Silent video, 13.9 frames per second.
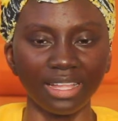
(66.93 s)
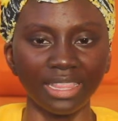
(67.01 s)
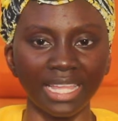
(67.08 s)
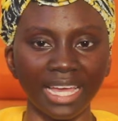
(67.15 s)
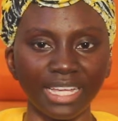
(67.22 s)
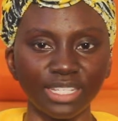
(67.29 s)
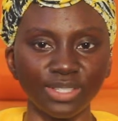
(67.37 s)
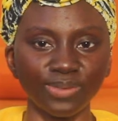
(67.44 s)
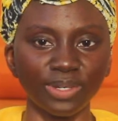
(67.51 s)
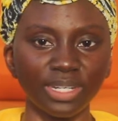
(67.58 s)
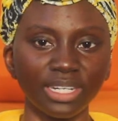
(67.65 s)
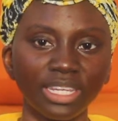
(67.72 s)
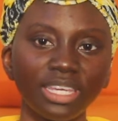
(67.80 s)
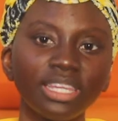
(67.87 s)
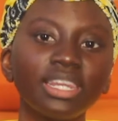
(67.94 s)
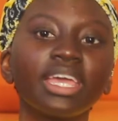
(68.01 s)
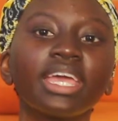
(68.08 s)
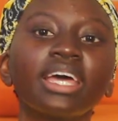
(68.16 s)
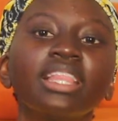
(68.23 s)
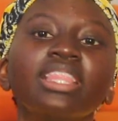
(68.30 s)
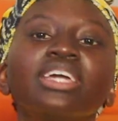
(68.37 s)
Last one,
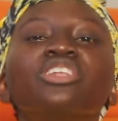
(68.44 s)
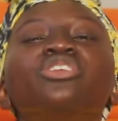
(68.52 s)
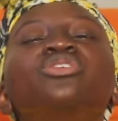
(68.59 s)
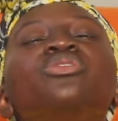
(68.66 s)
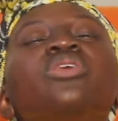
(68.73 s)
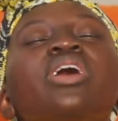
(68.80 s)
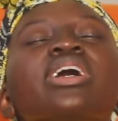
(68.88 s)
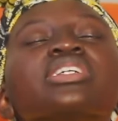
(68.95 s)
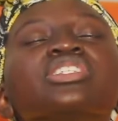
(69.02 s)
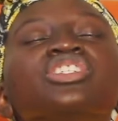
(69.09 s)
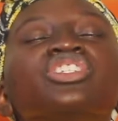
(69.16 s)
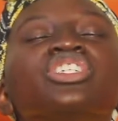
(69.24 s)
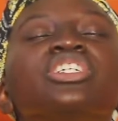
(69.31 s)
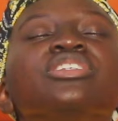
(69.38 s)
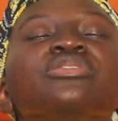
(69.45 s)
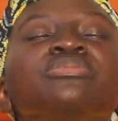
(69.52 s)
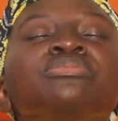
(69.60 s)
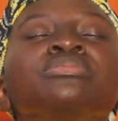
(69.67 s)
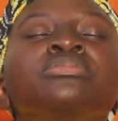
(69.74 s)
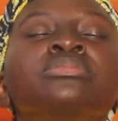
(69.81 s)
inhaling new oxygen.